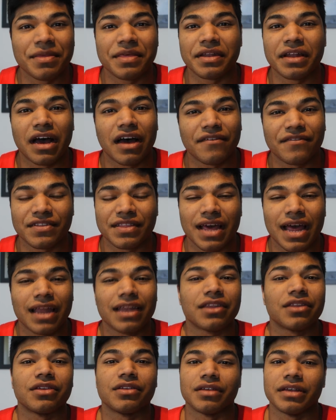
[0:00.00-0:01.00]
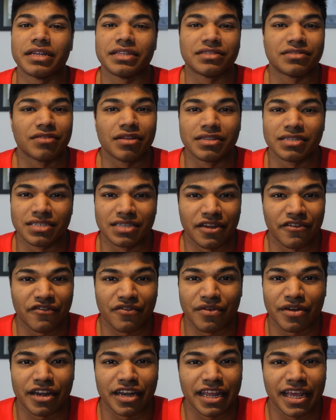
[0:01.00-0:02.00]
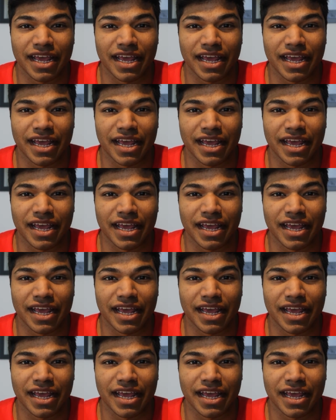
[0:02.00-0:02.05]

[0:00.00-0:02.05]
and then after that, it's different.